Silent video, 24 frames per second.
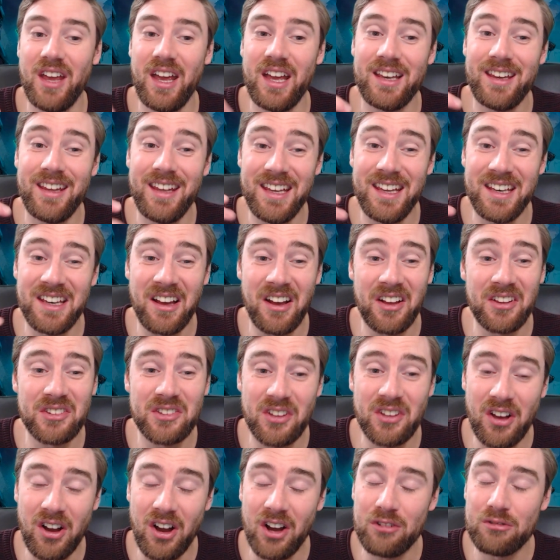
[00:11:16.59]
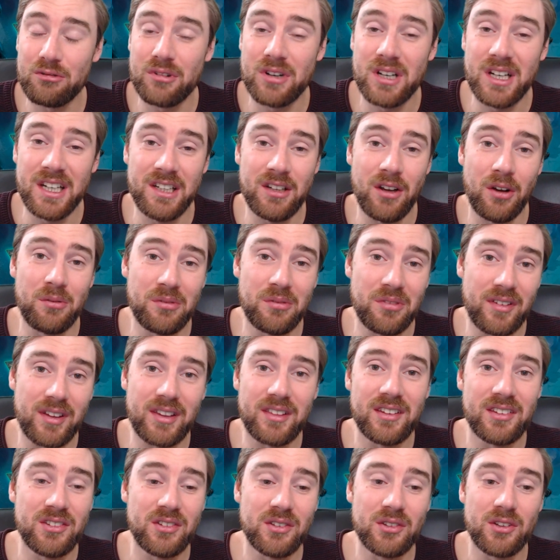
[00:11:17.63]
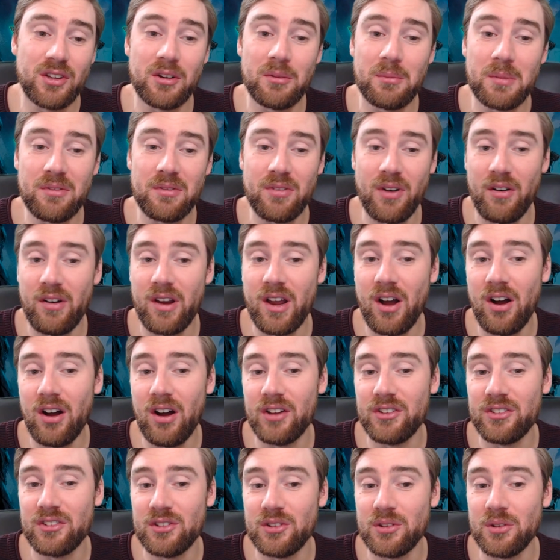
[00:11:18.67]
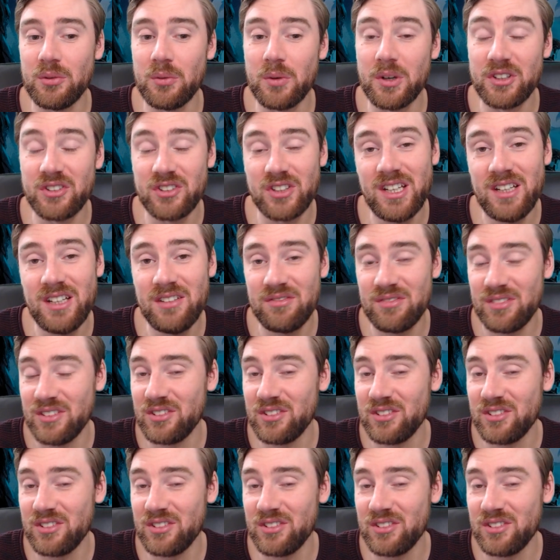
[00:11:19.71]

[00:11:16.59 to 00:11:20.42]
And in Hunter, I really don't think this is going to be very hard to achieve.